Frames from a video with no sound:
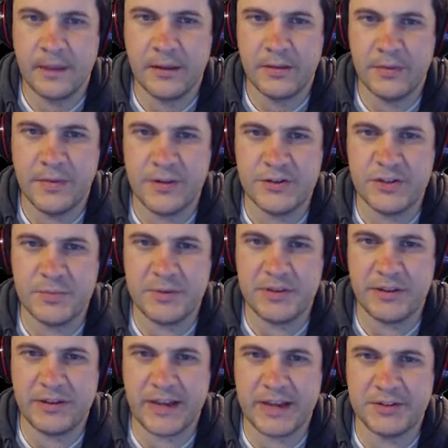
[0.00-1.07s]
This should be
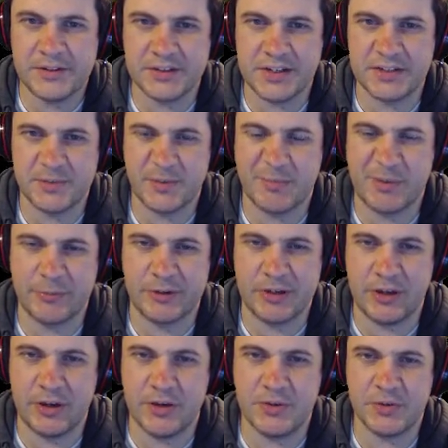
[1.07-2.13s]
the last accessible memory.
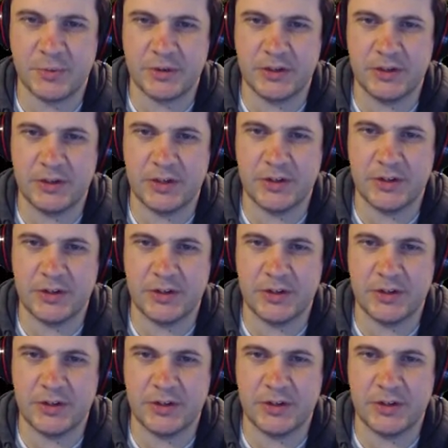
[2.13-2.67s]
Oh, so we're going to look into